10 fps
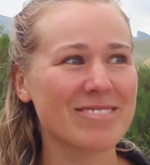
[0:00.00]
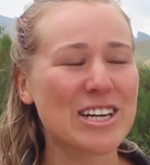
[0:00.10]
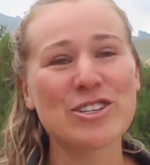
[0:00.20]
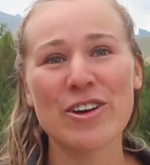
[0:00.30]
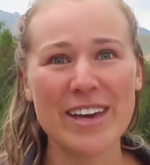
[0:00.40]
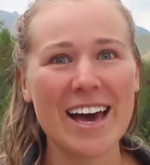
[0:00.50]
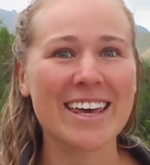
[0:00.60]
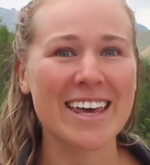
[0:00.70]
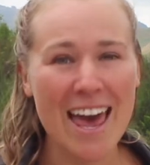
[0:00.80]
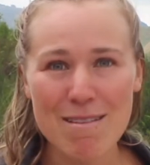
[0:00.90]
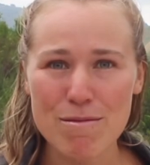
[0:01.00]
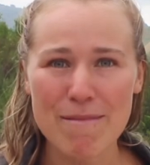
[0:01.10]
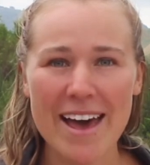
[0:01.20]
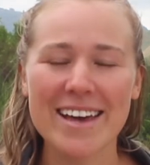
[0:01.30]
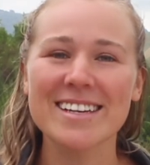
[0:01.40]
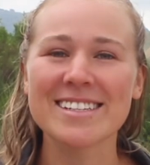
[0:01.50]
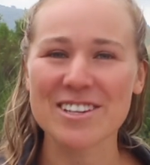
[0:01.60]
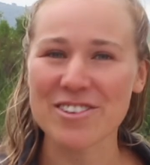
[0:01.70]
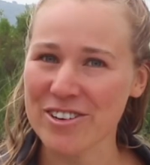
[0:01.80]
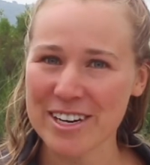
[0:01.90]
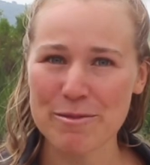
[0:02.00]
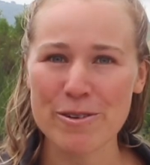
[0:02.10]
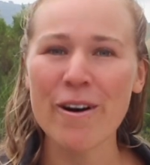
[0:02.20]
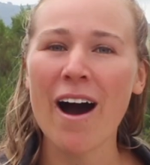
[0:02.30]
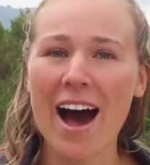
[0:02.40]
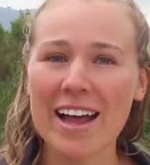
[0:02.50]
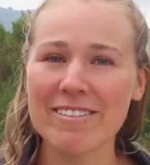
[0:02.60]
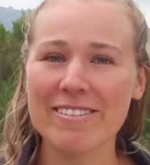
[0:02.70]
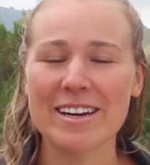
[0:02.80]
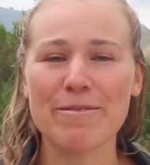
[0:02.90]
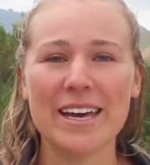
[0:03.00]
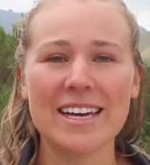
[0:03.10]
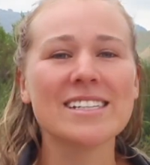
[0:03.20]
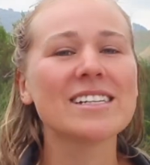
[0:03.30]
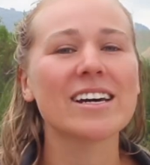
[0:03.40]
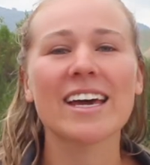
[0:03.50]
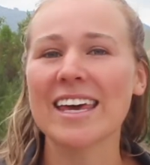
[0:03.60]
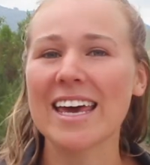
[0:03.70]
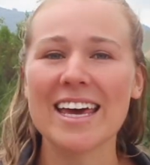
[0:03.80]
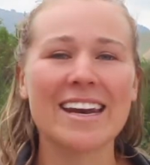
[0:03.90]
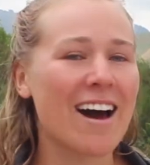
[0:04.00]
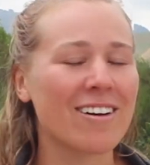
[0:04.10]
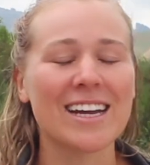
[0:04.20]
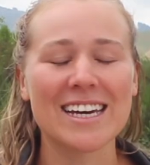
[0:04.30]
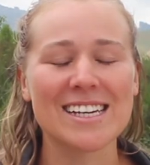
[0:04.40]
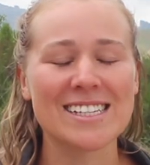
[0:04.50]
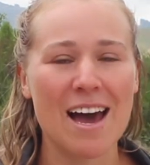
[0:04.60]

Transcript: So yeah, Campermate is incredible, highly recommend. Again, I'll link it